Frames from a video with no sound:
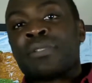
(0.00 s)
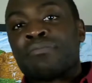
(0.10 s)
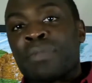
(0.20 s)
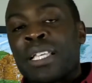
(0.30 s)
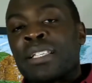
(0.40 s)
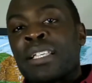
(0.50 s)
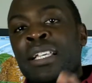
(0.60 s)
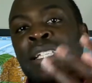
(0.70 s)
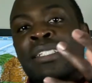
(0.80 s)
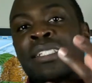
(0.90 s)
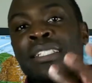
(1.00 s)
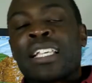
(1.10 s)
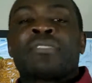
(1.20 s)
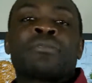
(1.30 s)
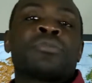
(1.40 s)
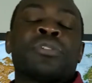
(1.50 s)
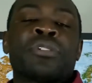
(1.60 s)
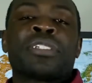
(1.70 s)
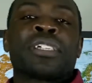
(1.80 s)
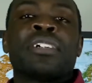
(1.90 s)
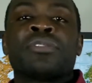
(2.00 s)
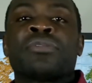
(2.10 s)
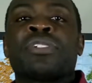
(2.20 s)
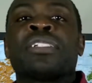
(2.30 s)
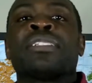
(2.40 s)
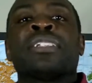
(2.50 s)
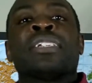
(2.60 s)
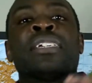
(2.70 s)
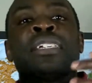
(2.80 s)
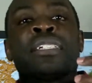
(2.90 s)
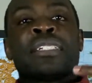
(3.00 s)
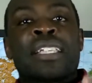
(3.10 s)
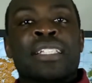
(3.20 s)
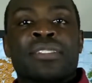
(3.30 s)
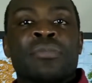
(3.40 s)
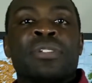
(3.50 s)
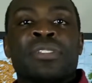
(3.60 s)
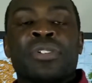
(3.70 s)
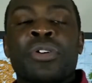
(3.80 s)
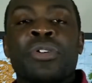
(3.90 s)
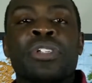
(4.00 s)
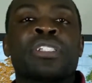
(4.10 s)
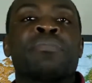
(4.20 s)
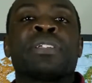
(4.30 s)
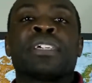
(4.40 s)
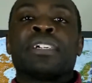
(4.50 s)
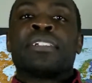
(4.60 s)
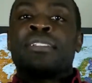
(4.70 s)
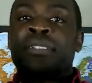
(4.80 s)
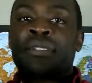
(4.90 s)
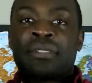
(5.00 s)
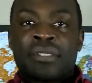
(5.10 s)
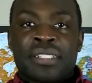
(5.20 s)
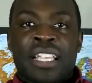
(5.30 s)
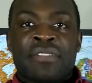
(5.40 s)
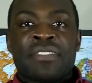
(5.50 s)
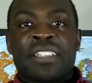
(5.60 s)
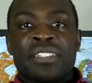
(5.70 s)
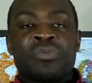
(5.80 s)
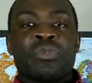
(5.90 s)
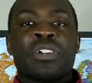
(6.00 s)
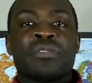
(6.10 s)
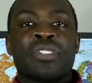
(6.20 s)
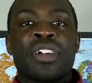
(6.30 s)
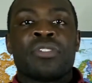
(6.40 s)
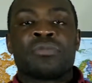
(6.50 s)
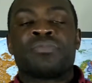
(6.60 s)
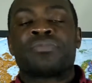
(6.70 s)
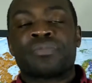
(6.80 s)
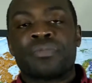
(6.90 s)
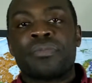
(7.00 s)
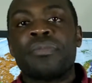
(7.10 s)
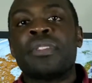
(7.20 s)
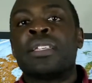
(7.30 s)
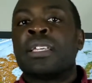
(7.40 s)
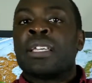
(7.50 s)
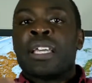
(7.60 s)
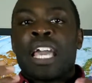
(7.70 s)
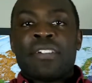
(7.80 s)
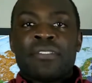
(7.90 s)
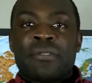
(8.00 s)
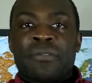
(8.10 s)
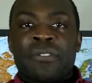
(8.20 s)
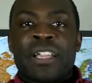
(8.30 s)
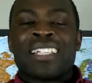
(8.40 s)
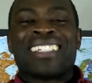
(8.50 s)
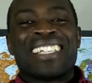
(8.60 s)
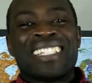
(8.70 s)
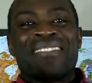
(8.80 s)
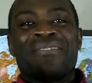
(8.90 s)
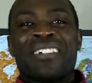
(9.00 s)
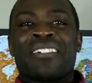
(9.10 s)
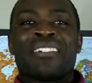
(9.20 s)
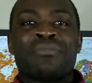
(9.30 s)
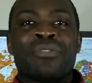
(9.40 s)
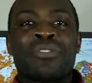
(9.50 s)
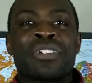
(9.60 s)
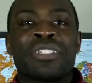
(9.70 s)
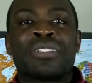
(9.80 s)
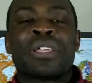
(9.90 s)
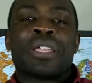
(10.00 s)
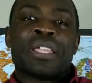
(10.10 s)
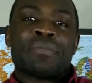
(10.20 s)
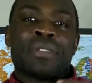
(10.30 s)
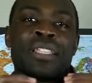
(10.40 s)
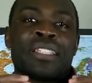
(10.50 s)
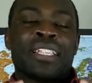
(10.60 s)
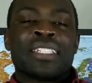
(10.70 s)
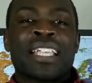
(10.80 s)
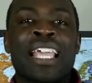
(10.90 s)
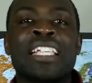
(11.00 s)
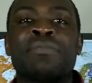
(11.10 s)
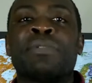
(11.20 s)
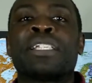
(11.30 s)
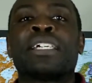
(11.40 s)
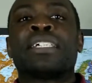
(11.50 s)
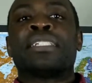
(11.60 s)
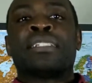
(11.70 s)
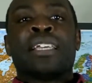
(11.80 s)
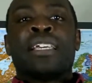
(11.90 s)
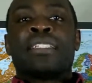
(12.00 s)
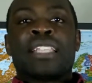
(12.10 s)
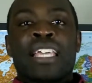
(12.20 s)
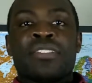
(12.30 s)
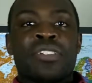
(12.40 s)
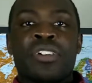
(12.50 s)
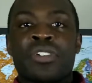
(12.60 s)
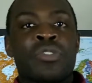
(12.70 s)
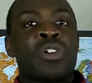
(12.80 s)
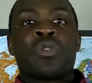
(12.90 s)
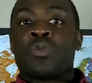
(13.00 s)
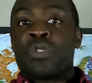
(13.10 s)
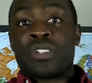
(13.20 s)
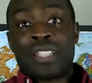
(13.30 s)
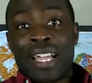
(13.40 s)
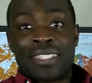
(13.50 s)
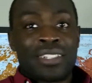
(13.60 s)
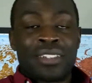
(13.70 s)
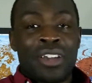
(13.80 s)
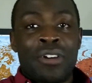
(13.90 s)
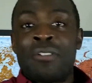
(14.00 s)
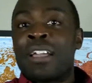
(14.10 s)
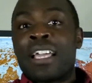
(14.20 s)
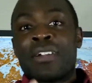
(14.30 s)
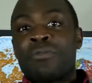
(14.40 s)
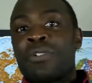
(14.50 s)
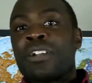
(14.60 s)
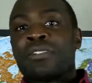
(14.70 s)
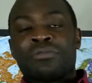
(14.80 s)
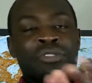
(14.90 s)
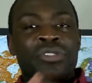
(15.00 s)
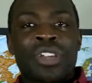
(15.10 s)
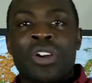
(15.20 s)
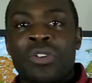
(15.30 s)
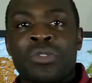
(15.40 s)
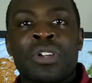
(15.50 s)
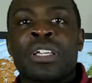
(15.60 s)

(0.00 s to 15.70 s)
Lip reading: big successful tourist countries get so many tourists because their safety is well known. Having a friend is very important in this case because they know where not to go and where to go.